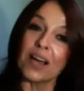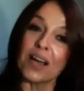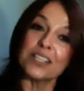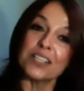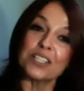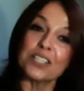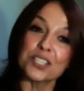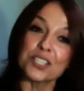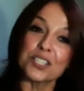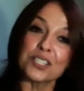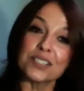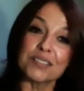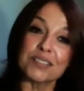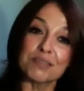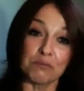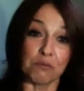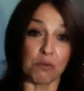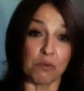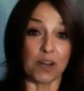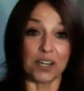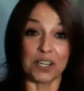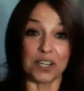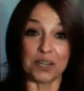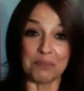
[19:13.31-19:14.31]
I just
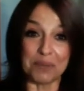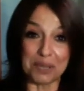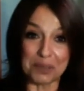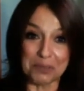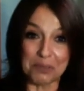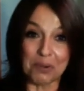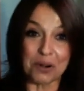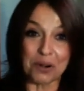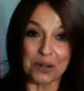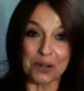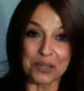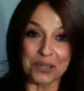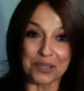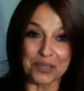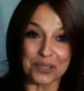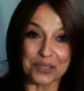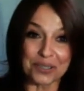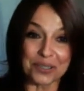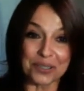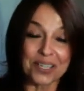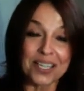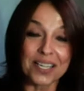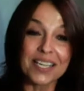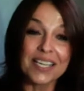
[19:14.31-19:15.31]
wanted to be a
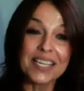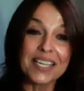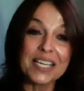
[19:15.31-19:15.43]
marketer.